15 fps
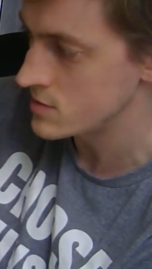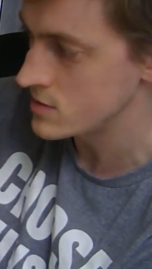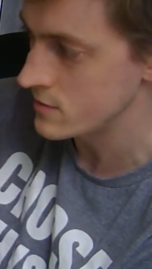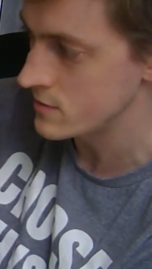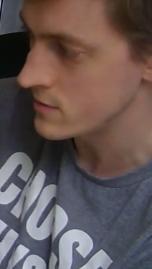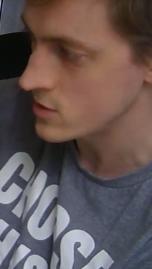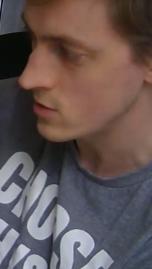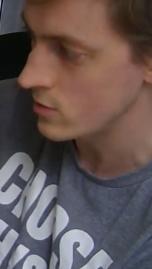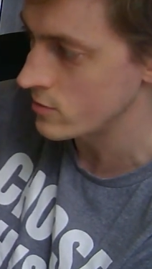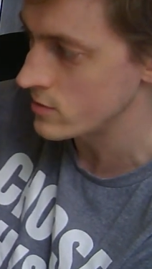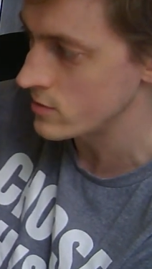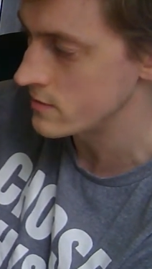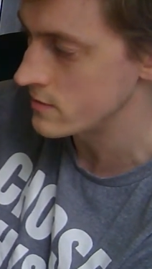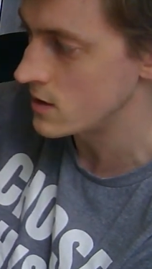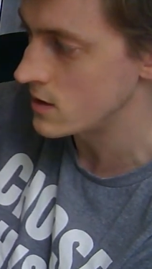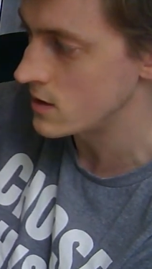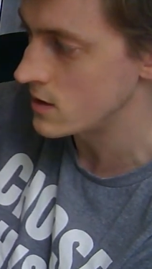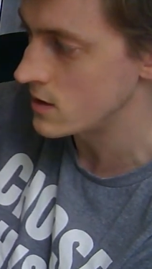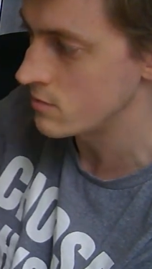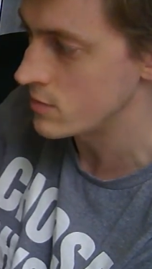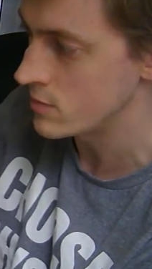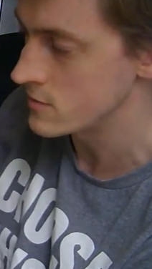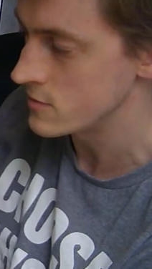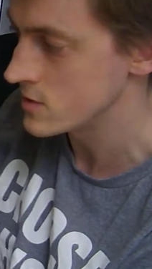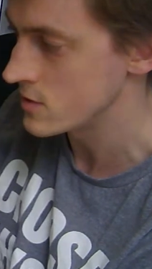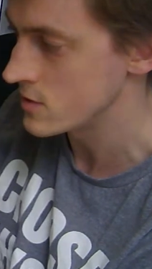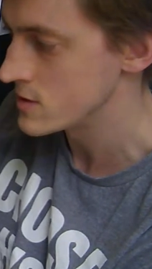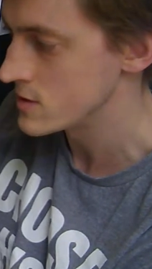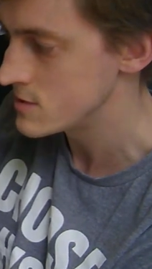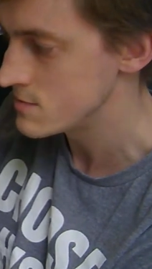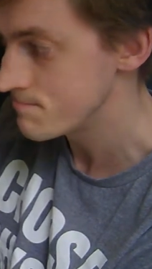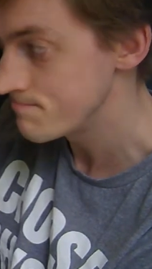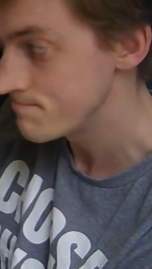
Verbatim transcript: so I've just got rid of an r on both sides.